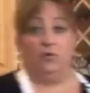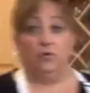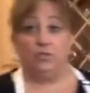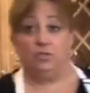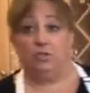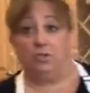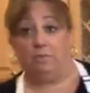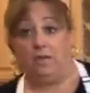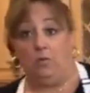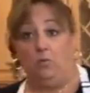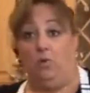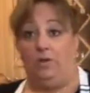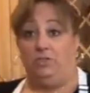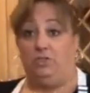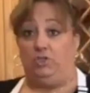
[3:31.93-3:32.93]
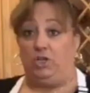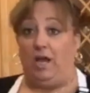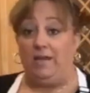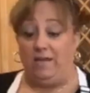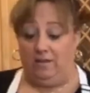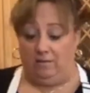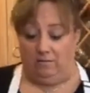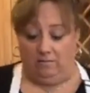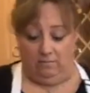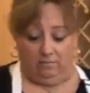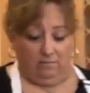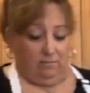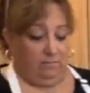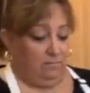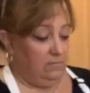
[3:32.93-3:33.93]
Of course you can make one giant
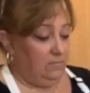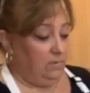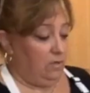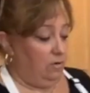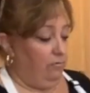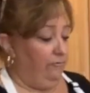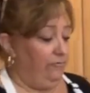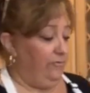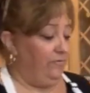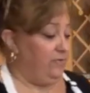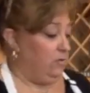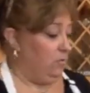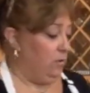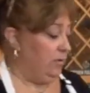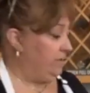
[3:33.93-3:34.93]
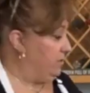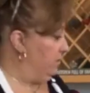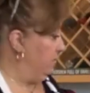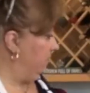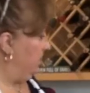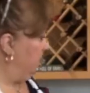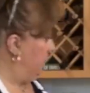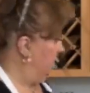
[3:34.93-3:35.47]
loaf if you want.